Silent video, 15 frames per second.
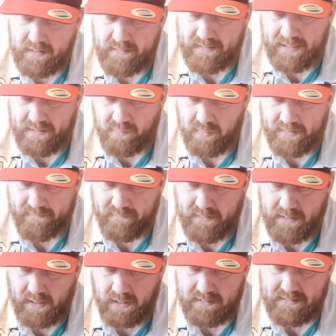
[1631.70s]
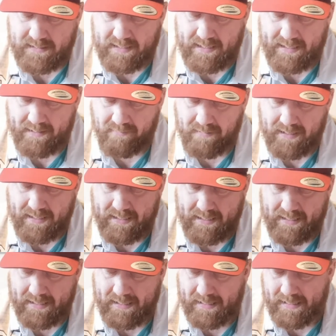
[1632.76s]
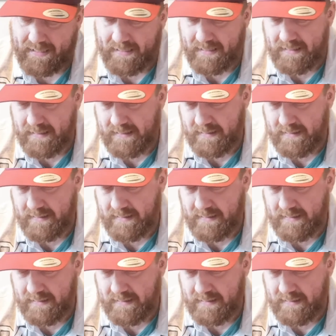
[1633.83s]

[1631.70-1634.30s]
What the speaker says: Then we've got our